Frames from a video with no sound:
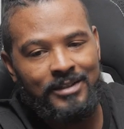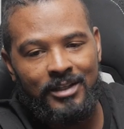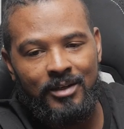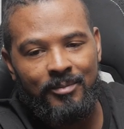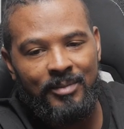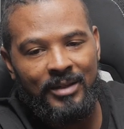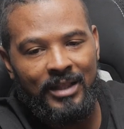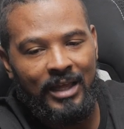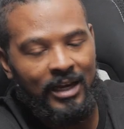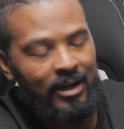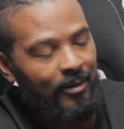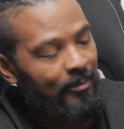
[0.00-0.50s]
going to
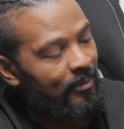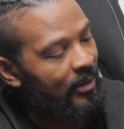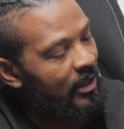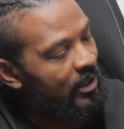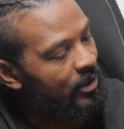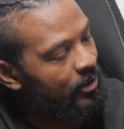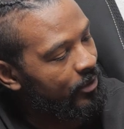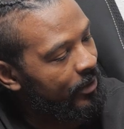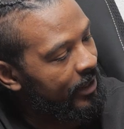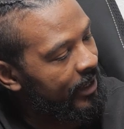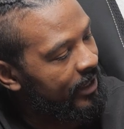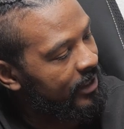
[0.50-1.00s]
be like a
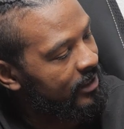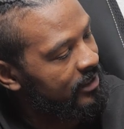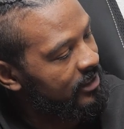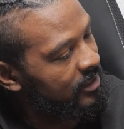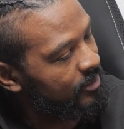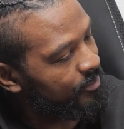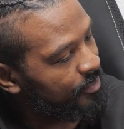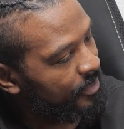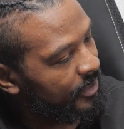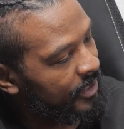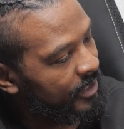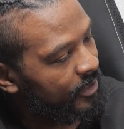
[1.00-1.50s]
mid-grade. It's
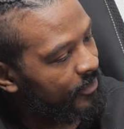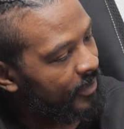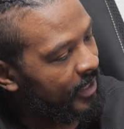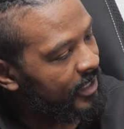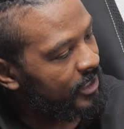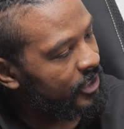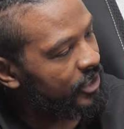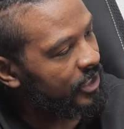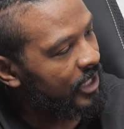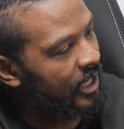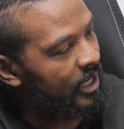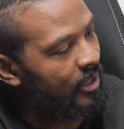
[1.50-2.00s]
in pretty
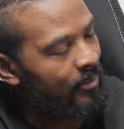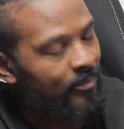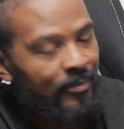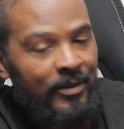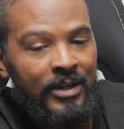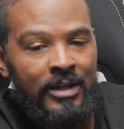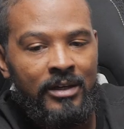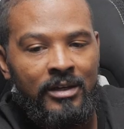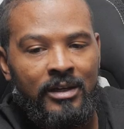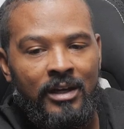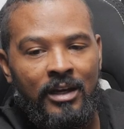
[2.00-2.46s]
great shape.